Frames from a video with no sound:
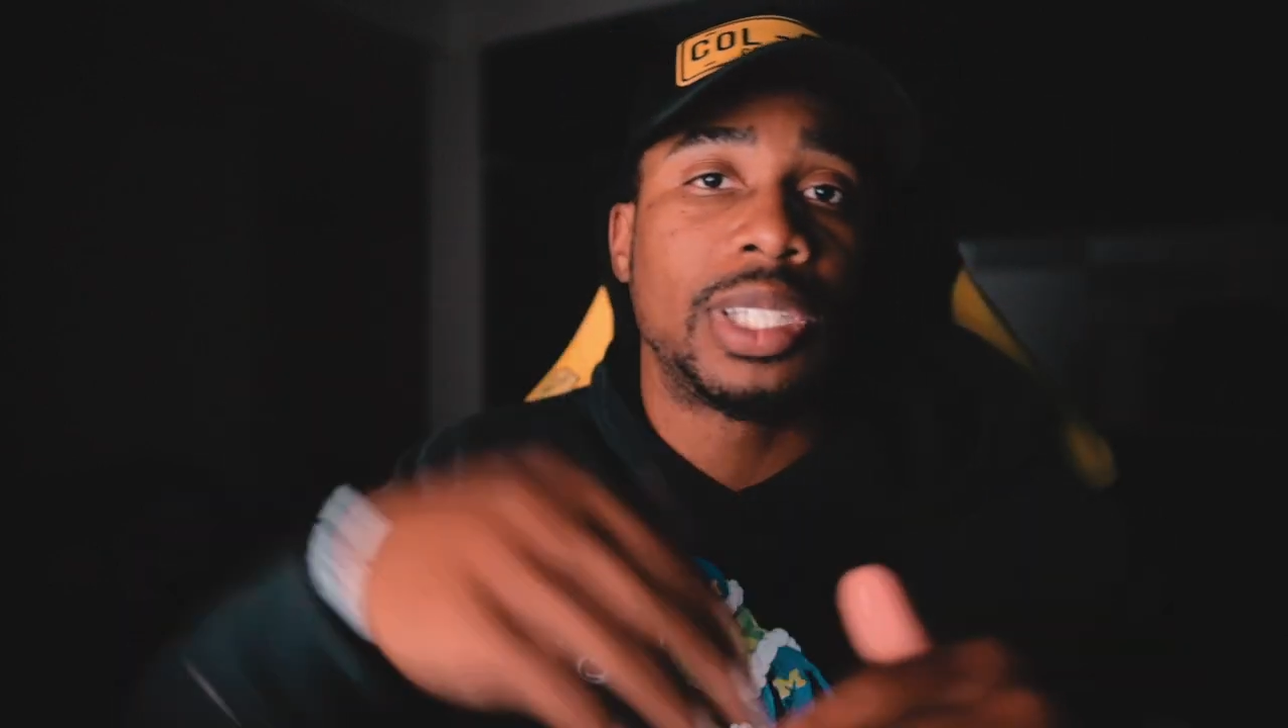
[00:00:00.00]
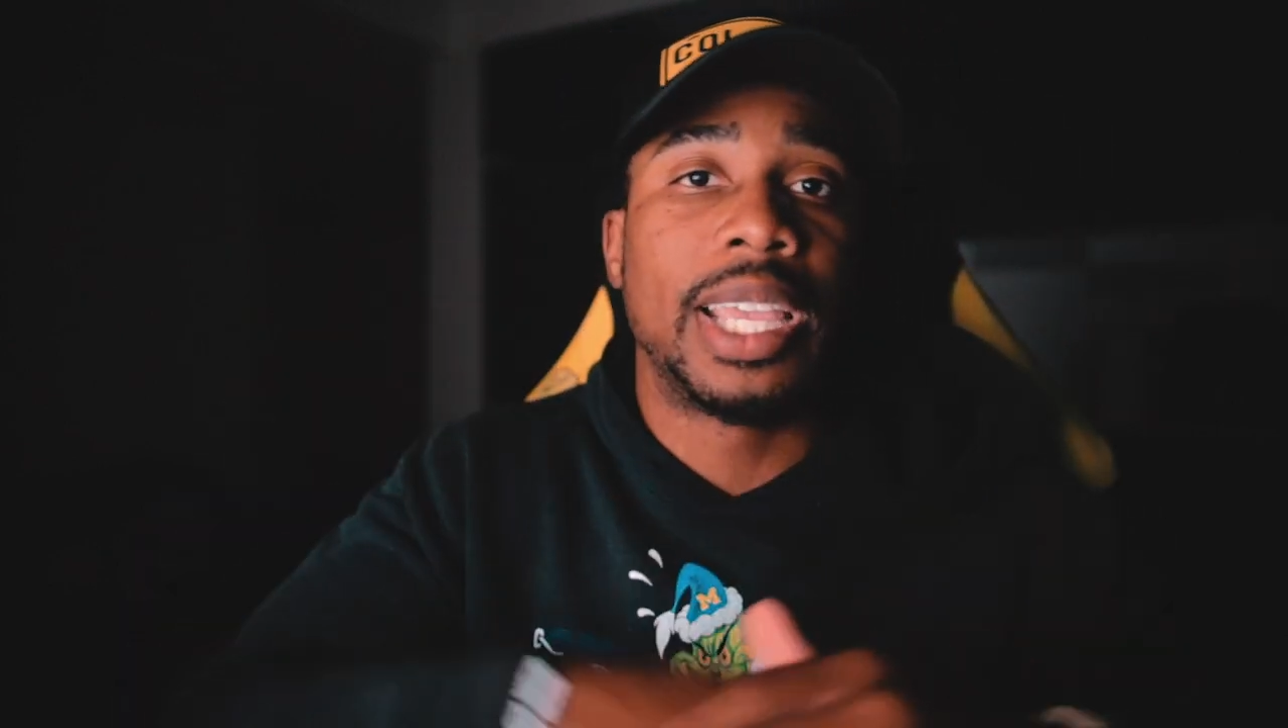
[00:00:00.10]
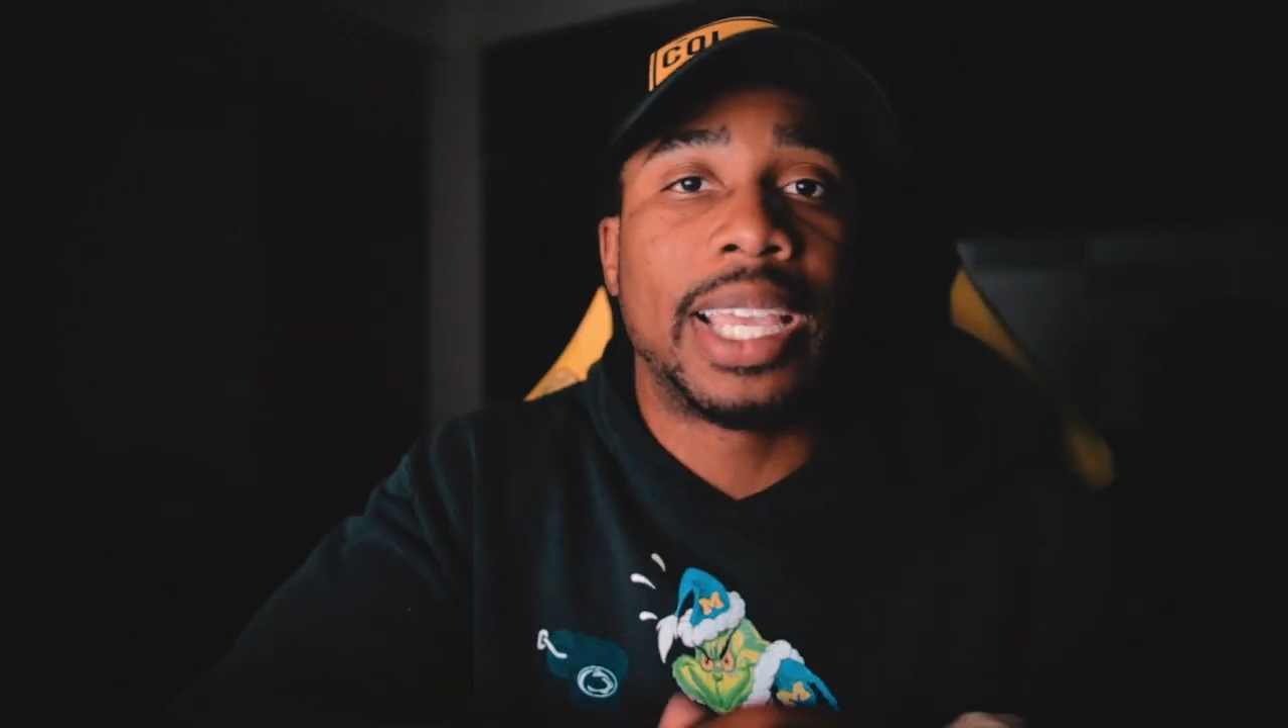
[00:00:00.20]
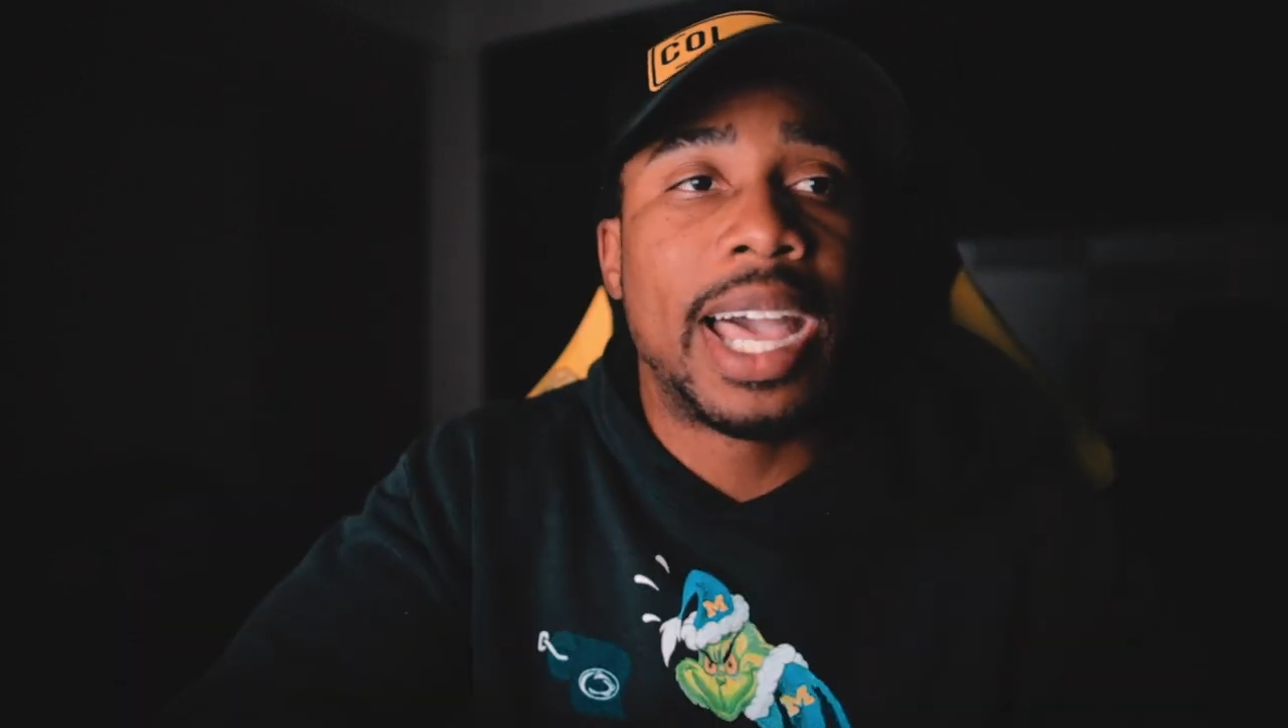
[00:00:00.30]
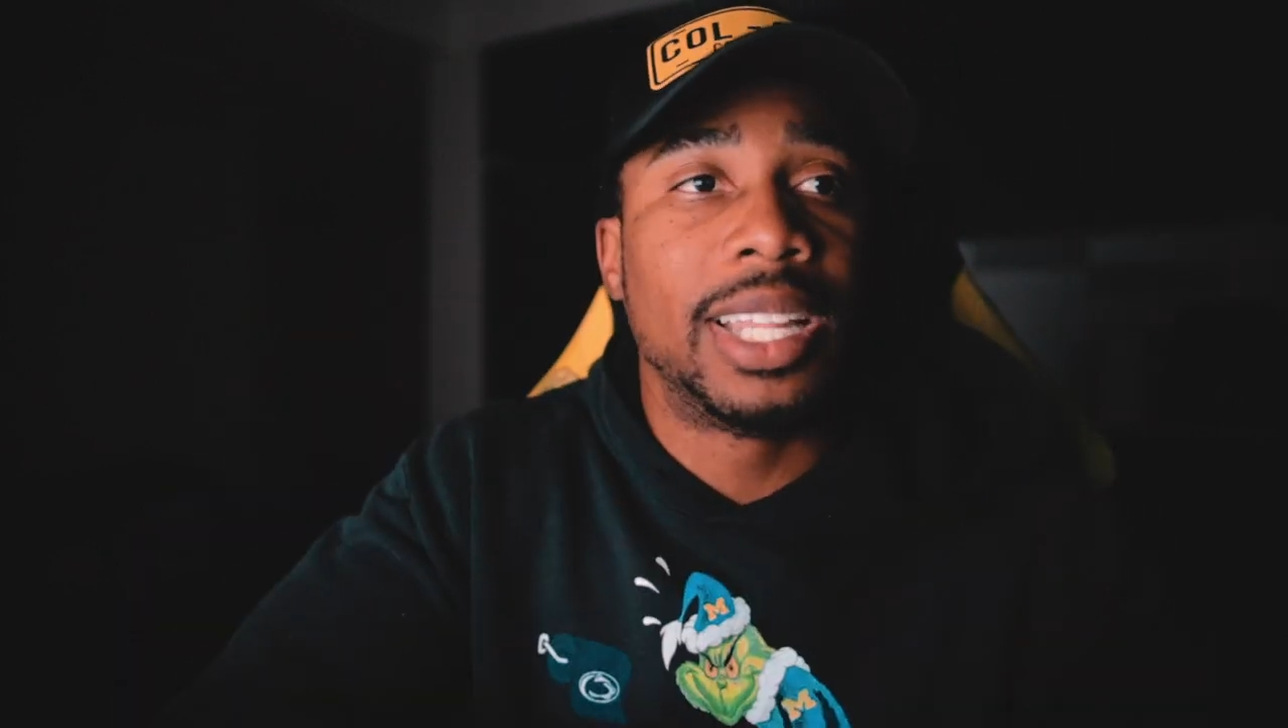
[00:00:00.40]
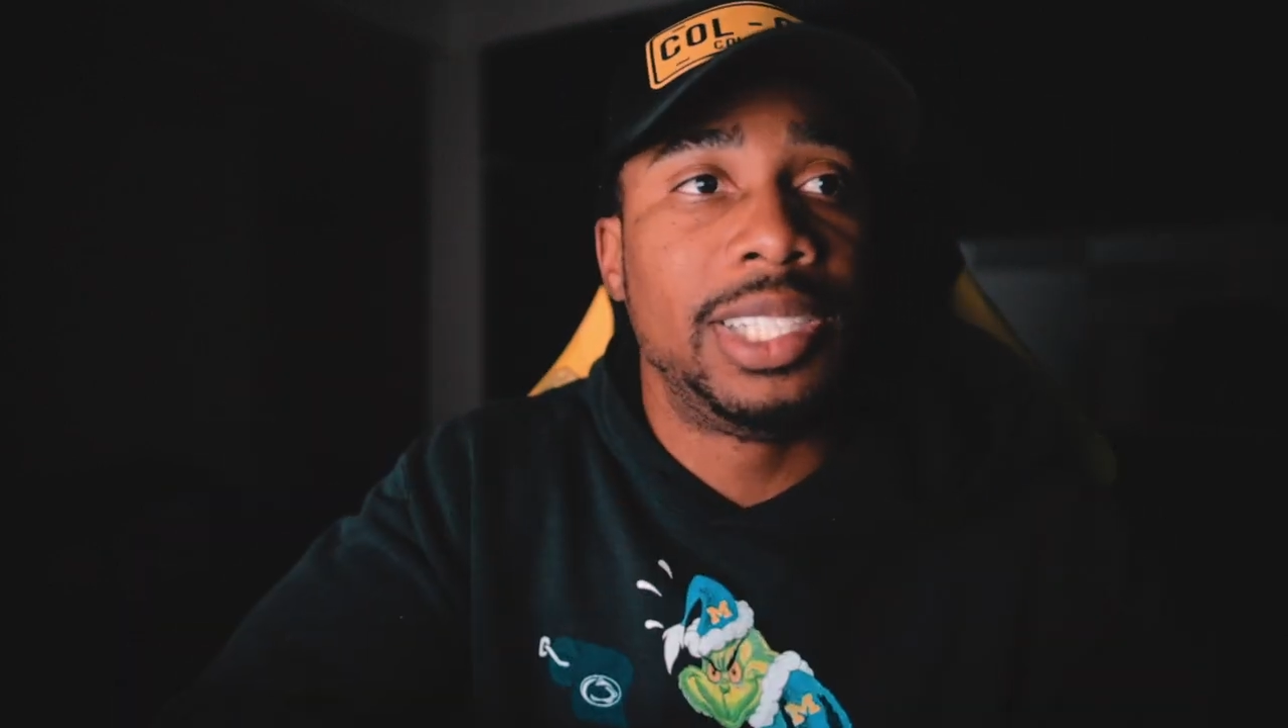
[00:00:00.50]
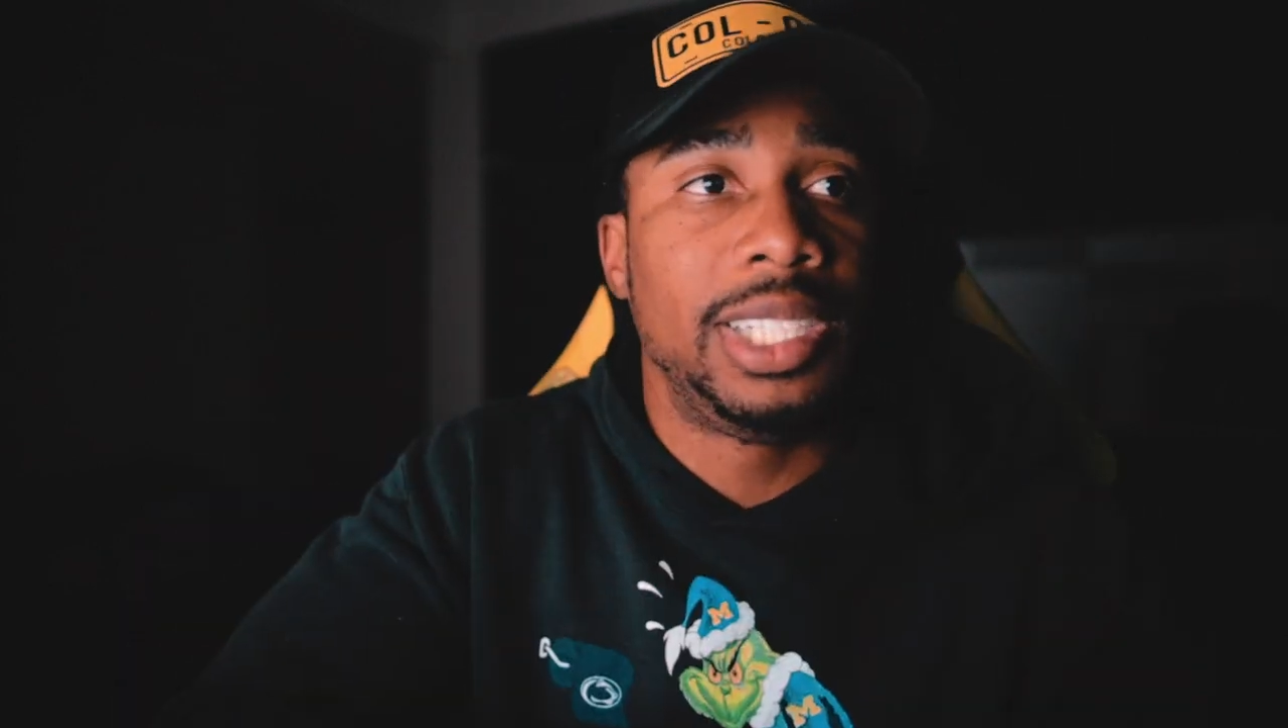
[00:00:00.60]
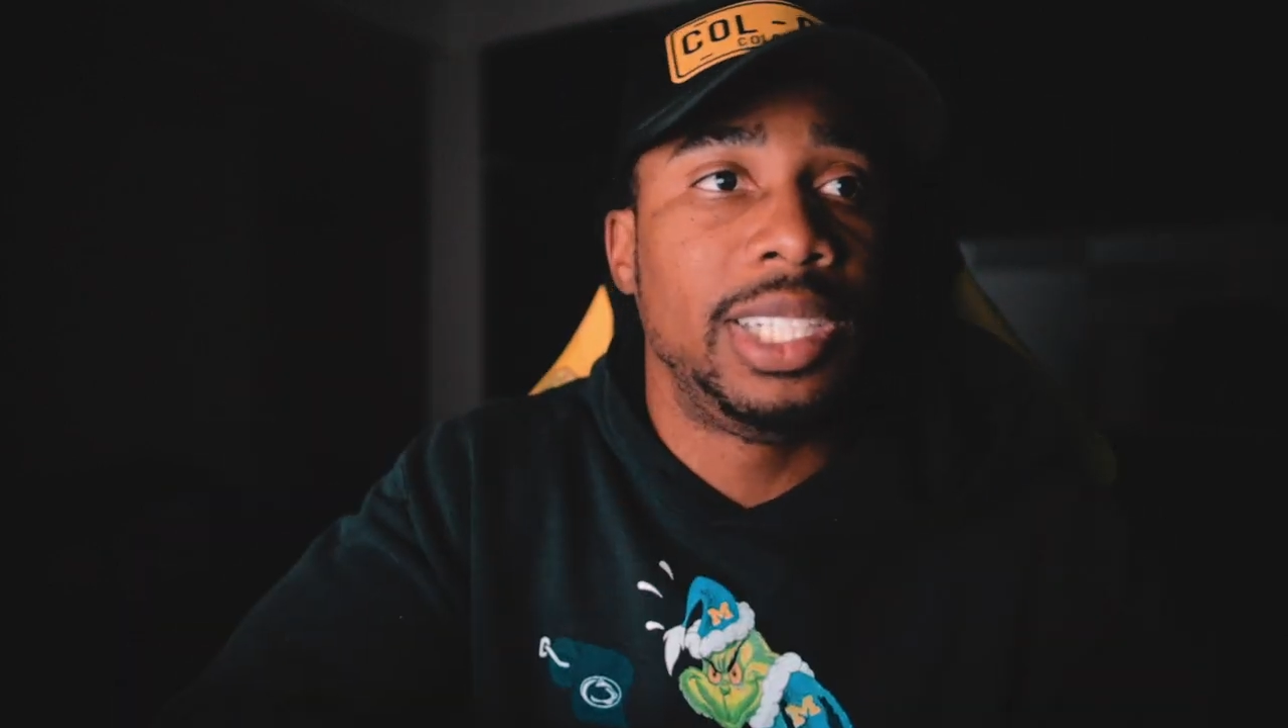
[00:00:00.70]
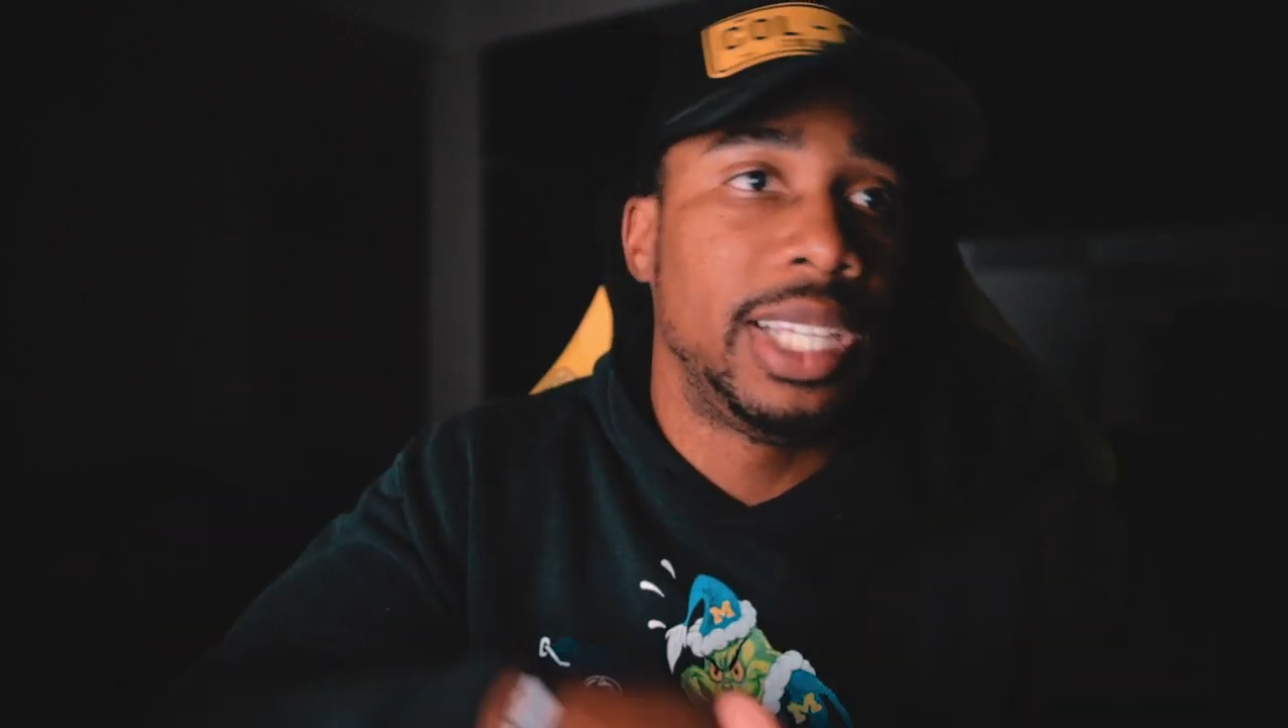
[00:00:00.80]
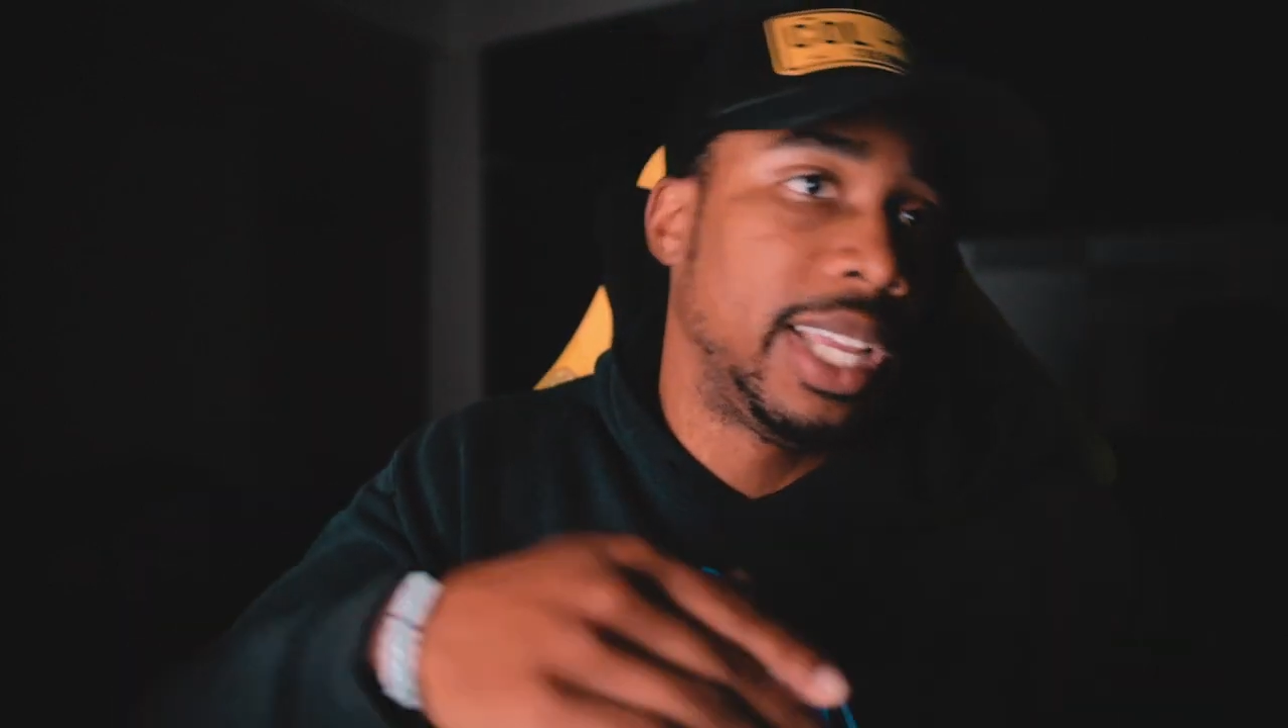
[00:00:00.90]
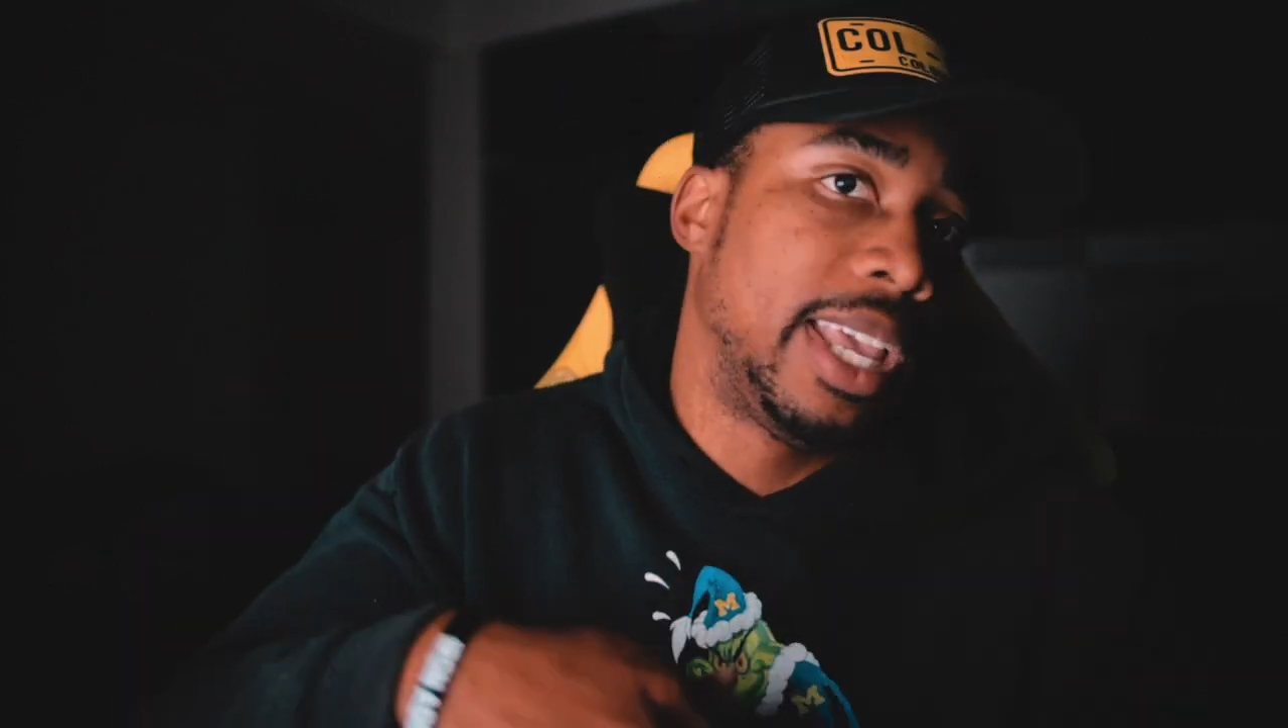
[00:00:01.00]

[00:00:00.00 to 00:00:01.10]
psychology